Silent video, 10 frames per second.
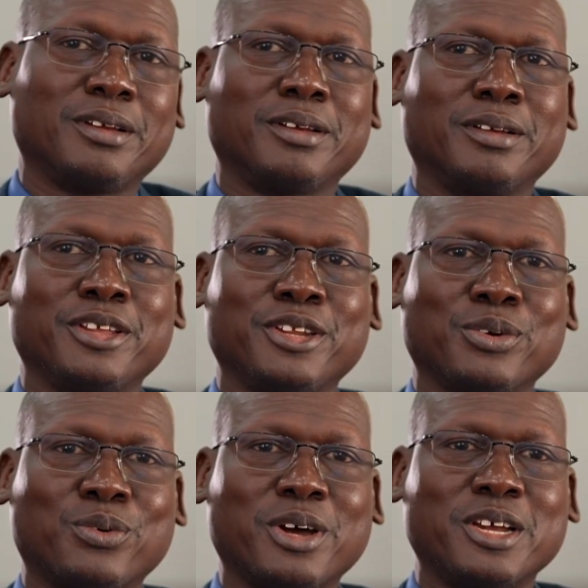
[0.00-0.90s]
uh, it
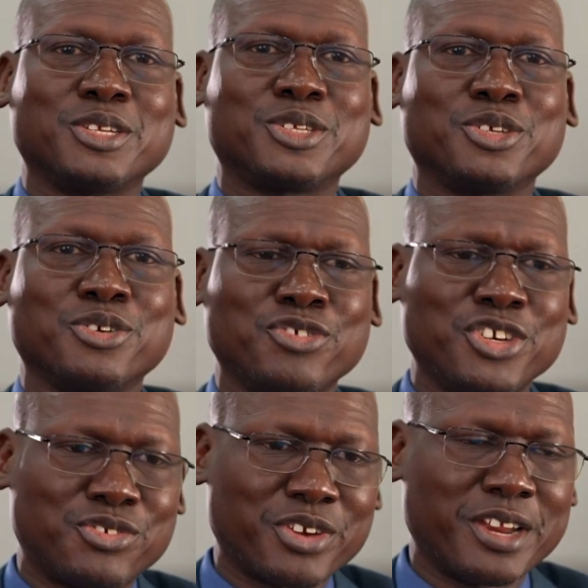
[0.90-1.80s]
requires
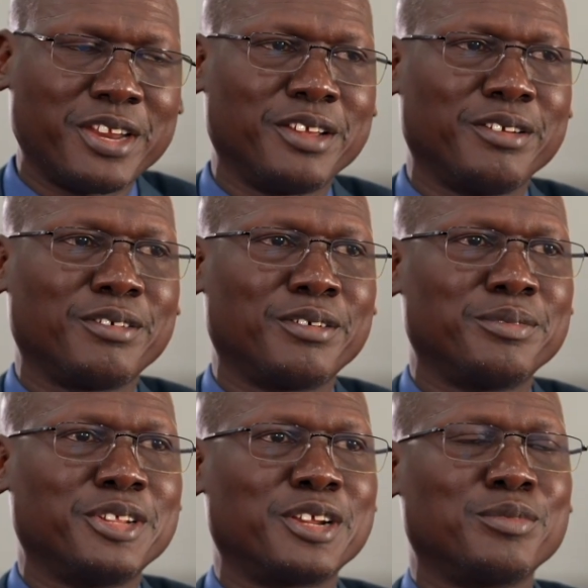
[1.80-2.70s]
retraining
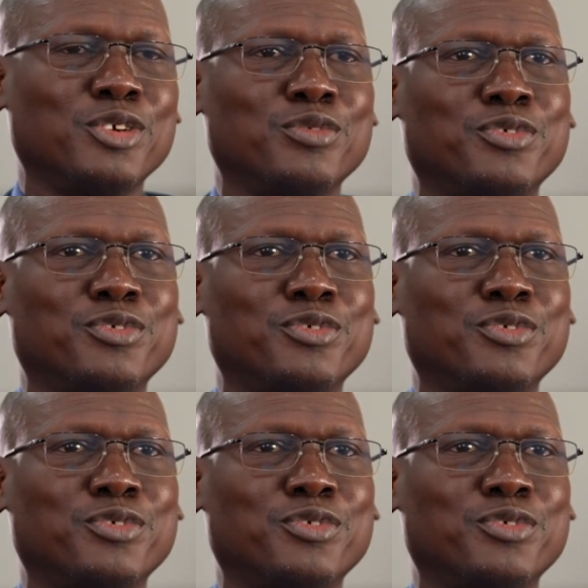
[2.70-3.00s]
of the rebel